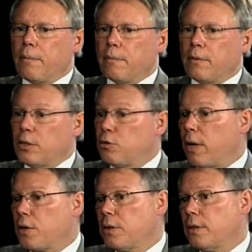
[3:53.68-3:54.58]

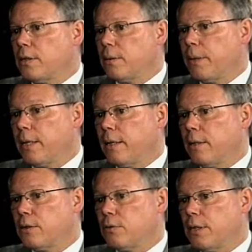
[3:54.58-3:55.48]
Construction is a big
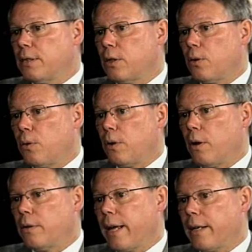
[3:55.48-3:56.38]
industry, so
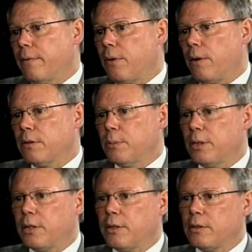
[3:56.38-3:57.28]
that involves
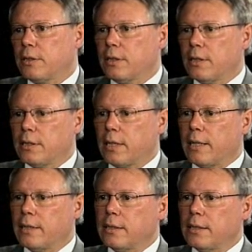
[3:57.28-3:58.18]
materials
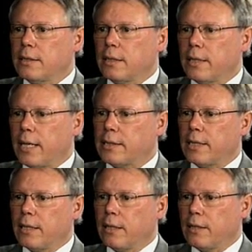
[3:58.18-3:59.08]
sciences and
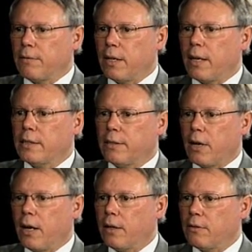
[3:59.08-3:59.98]
testing different kinds of
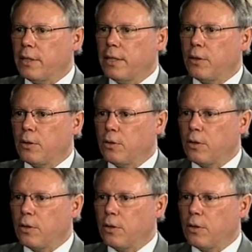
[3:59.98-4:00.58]
concrete or